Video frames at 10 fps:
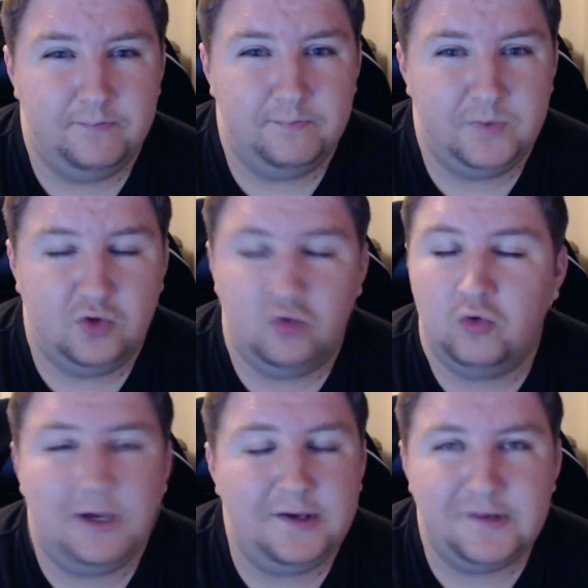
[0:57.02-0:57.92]

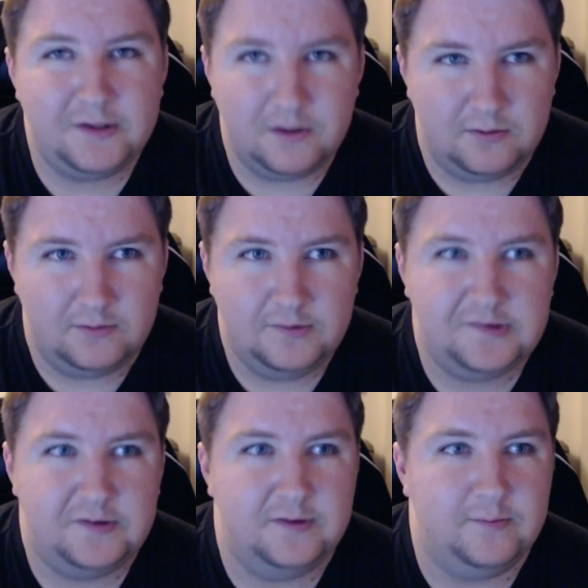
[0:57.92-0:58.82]
crazy news,
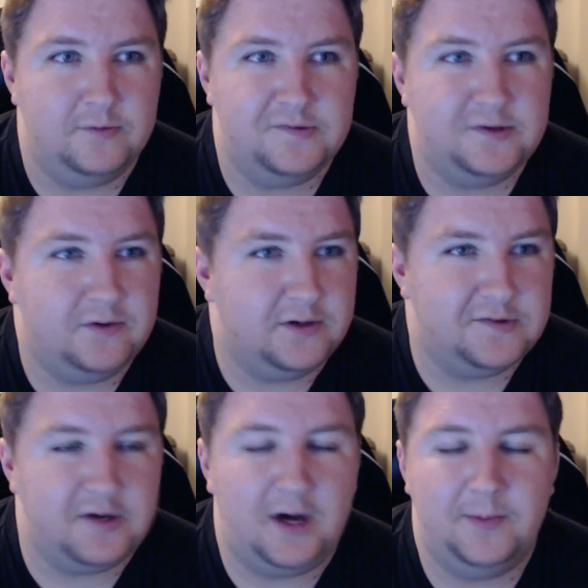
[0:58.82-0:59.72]
the most serious
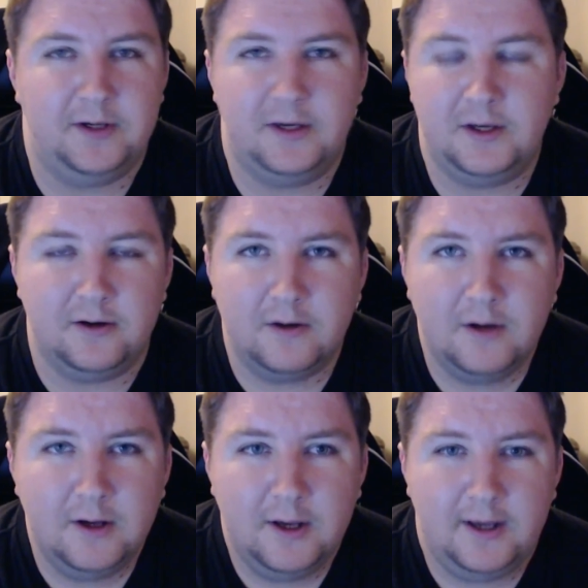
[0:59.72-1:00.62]
topic here,
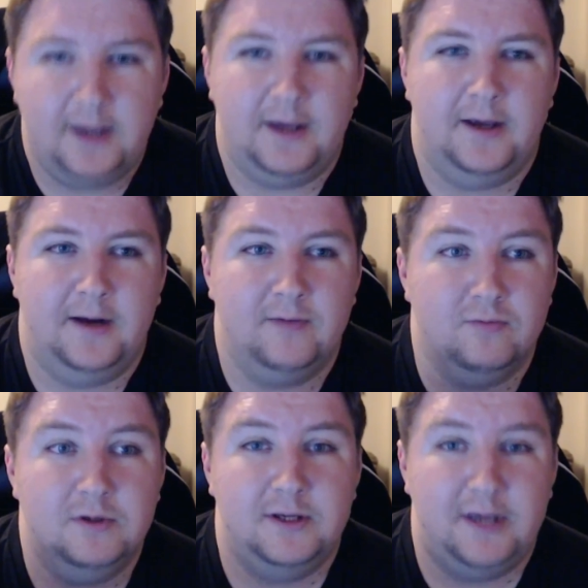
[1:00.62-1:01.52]
and I
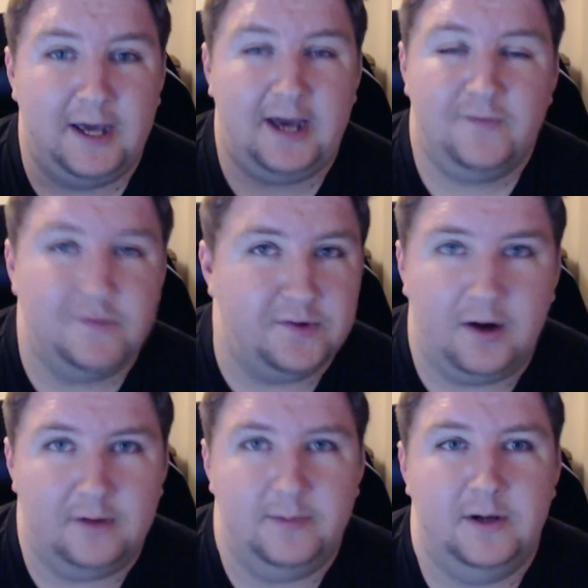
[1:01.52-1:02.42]
really have to
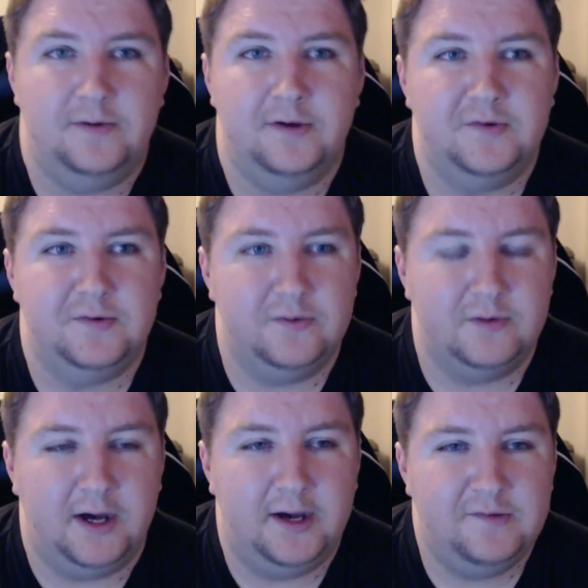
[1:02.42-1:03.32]
talk about this with you
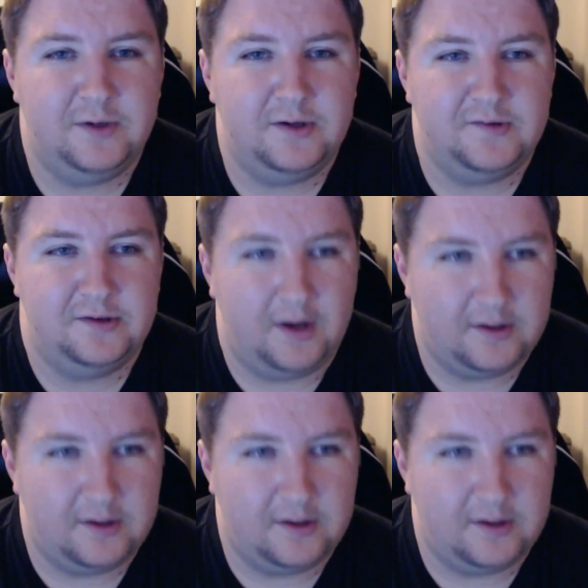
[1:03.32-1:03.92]
guys because I talked